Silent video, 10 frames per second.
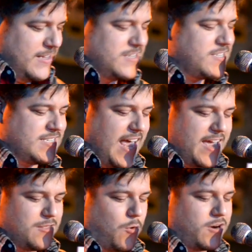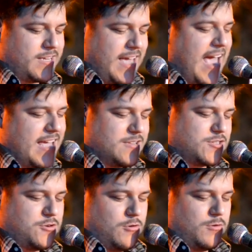Just saying the word gay in
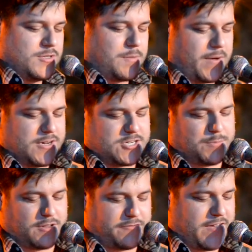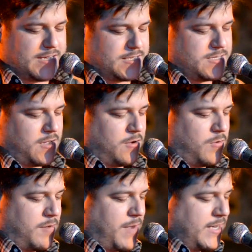school was a punishable offense, so
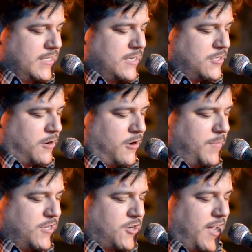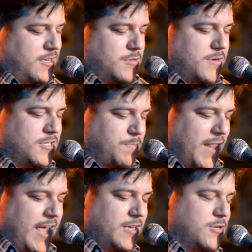when my teacher heard me trying to
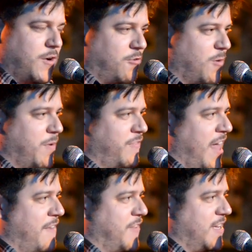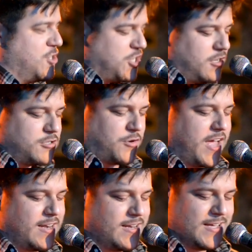explain to a group of laughing
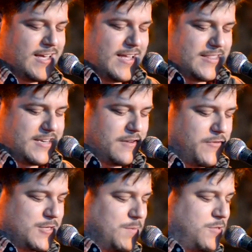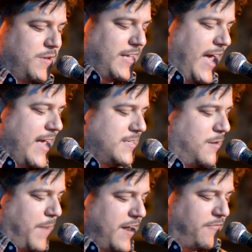children the difference between gays
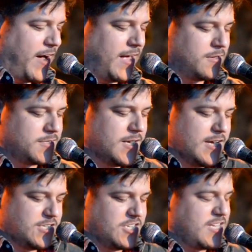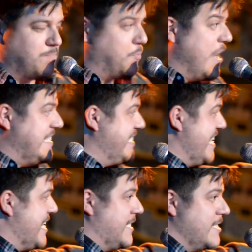and pedophiles, she said,
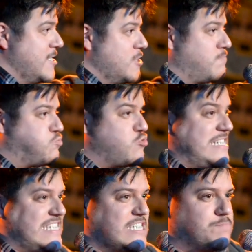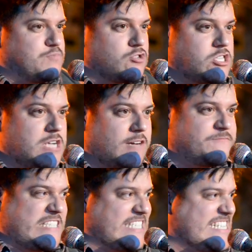Brenton, principal's
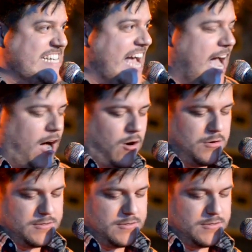office, now!